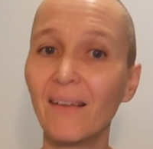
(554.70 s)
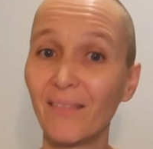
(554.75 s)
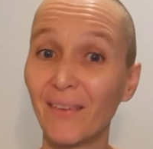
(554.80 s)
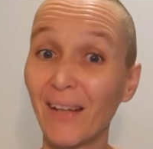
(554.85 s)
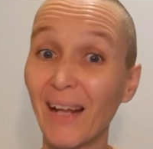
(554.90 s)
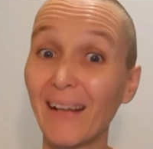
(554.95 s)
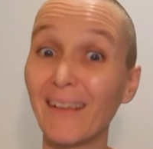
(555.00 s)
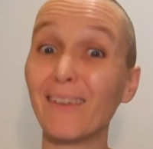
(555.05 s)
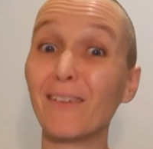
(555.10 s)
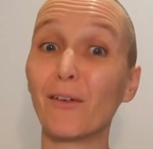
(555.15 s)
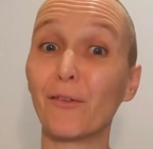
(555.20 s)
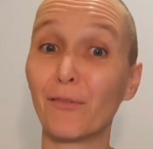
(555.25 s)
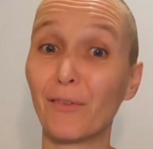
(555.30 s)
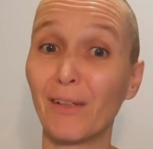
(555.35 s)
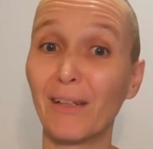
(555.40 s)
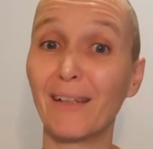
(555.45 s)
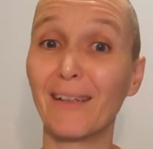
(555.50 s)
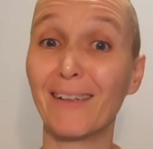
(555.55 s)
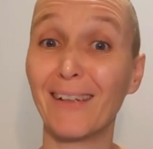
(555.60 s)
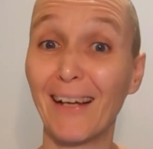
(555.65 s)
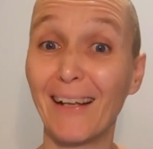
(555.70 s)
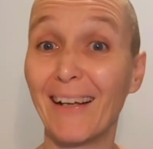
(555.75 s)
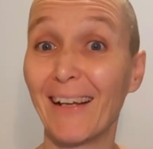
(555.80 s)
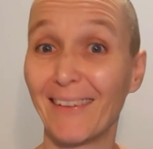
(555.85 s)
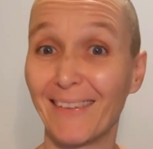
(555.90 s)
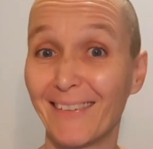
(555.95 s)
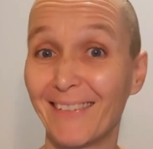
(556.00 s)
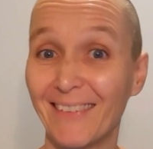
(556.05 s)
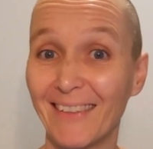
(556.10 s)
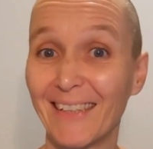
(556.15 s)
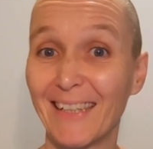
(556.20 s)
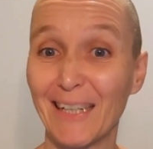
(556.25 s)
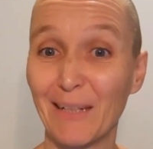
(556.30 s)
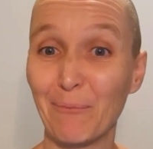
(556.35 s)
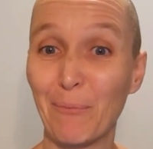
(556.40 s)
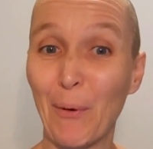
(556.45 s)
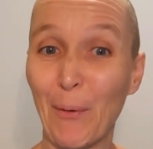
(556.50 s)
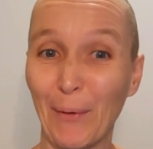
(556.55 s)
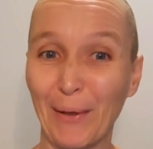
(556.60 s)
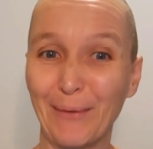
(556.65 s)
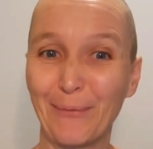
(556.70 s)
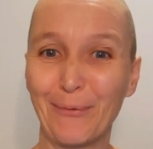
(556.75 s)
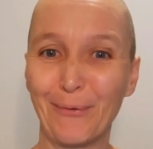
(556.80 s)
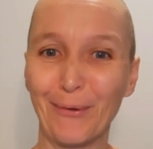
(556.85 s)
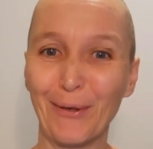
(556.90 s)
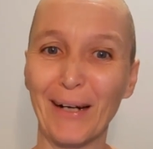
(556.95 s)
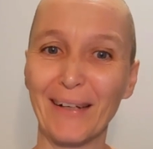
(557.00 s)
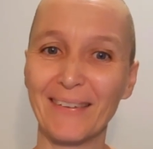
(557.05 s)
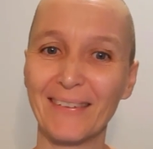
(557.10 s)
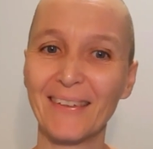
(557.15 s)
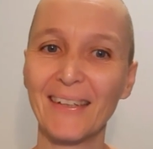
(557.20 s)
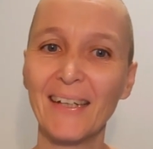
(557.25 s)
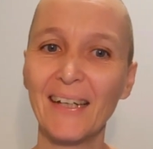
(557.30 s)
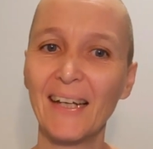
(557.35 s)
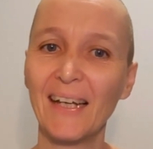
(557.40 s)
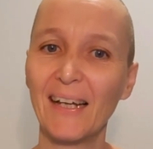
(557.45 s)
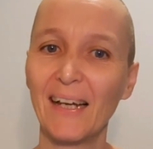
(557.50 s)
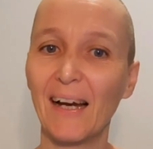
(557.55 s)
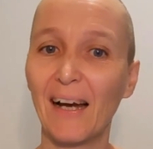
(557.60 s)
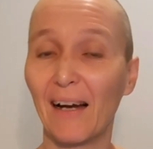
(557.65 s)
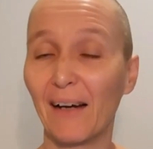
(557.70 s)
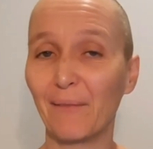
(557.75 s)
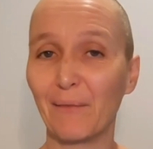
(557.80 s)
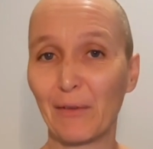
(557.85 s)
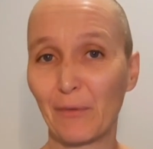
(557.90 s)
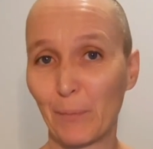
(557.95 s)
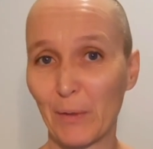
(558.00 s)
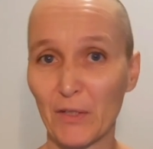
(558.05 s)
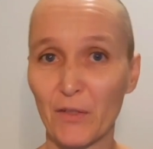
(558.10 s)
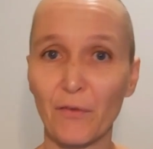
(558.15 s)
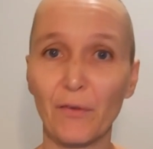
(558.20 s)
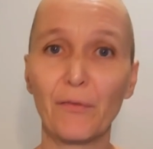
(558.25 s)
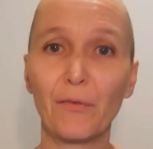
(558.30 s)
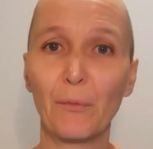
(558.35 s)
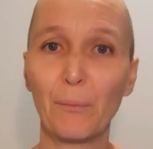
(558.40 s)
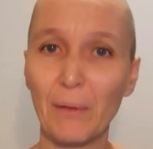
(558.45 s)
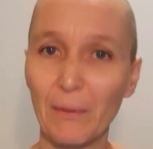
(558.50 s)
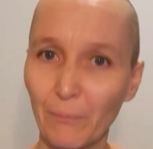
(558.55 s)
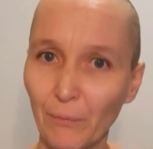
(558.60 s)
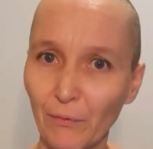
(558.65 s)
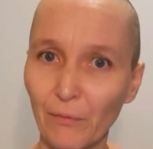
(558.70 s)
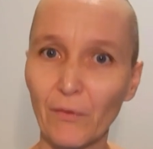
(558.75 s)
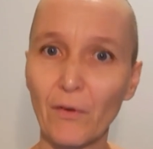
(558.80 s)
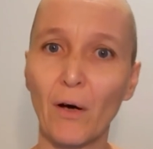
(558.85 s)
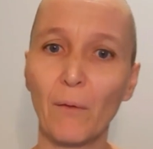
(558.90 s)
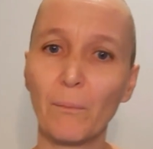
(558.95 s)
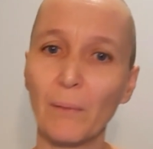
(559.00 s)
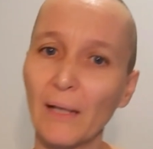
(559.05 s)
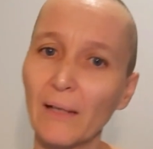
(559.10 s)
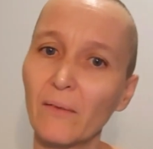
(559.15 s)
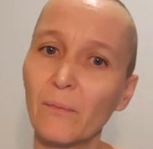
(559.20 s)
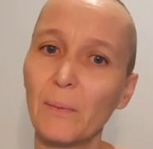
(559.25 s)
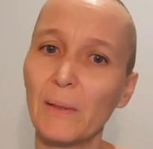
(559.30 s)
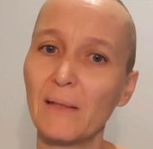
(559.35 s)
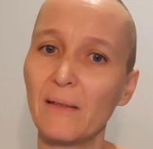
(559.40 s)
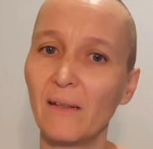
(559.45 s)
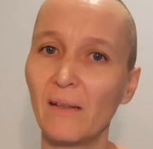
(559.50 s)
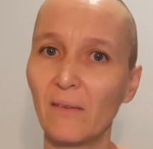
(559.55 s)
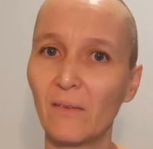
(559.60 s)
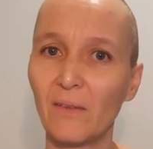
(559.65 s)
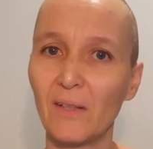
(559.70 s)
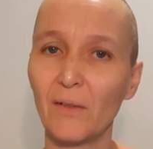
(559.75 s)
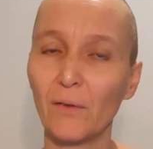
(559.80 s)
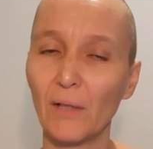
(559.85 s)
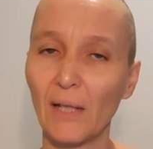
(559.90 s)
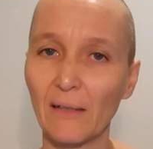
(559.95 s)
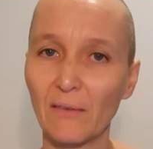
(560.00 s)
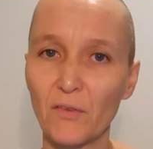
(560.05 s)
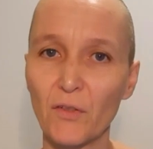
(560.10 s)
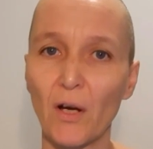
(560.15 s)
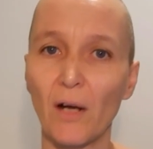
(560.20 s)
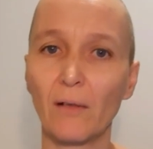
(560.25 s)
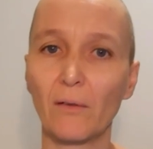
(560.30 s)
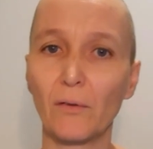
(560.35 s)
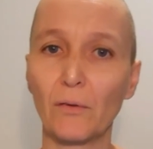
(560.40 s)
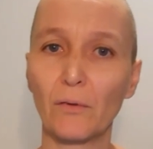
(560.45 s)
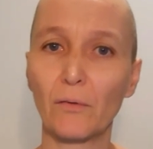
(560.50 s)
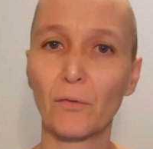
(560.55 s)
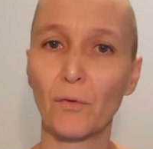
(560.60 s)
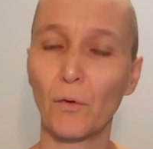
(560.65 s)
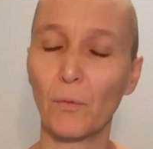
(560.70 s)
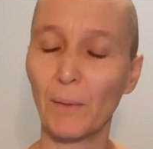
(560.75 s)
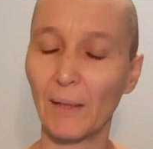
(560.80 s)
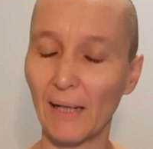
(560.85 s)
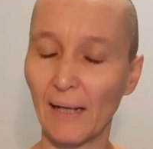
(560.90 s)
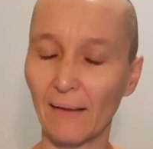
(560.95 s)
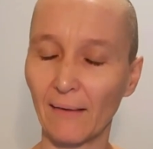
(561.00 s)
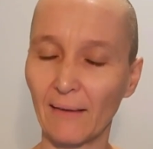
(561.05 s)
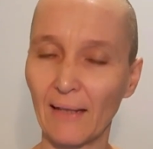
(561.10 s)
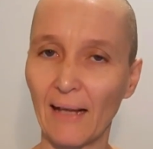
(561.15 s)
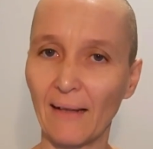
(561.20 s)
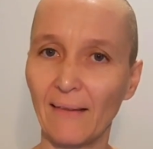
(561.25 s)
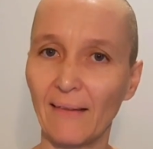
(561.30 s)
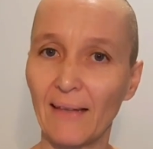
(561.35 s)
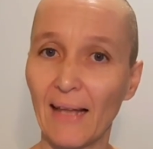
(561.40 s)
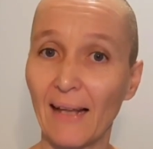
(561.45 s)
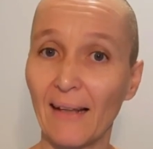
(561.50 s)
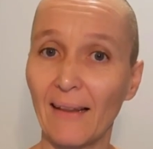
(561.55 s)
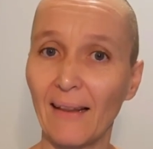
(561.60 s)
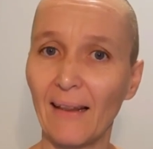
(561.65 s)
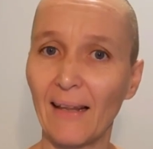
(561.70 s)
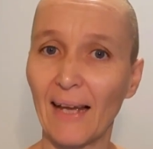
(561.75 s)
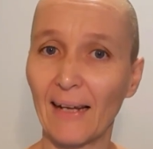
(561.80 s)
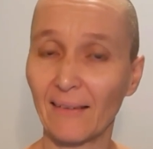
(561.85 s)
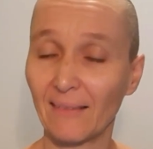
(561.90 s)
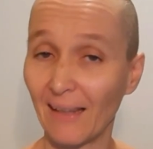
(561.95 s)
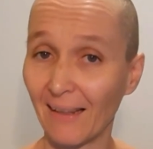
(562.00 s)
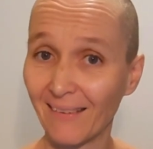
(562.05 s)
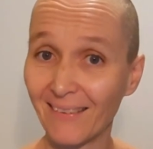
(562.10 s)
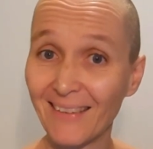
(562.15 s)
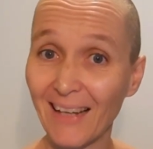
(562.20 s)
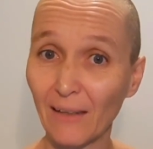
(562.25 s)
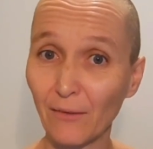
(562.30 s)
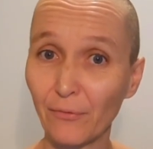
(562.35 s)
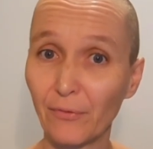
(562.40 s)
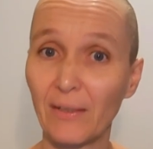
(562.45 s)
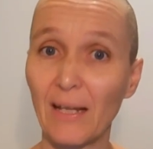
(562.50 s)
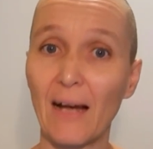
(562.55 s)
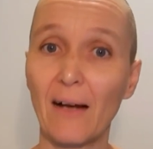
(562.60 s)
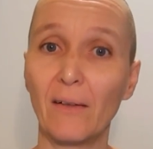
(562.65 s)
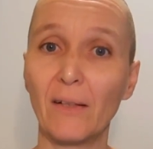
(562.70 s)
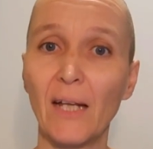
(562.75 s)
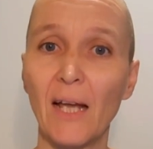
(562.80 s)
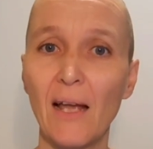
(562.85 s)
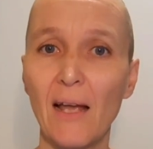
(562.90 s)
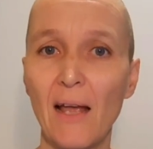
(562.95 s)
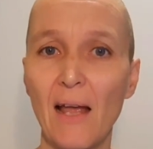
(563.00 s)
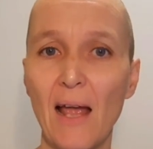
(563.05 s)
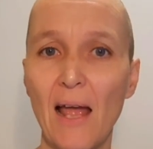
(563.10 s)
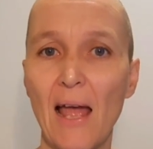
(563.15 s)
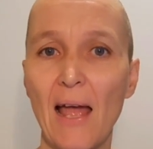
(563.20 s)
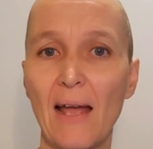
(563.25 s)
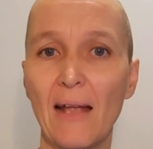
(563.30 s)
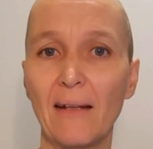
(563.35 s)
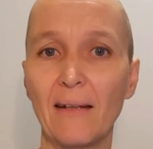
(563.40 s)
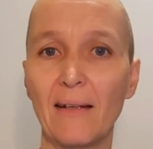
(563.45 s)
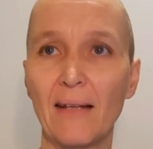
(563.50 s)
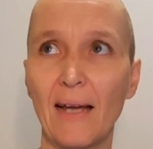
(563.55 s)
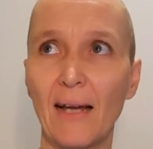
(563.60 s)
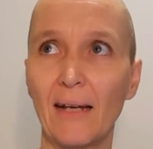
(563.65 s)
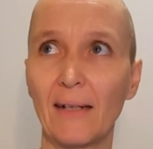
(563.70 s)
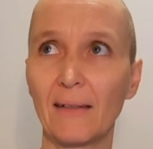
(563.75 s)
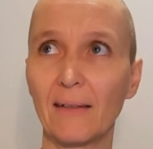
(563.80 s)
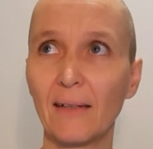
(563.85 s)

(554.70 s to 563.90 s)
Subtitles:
So that is often another sticking point for us, especially for people with complex PTSD or that childhood trauma, that self-doubt and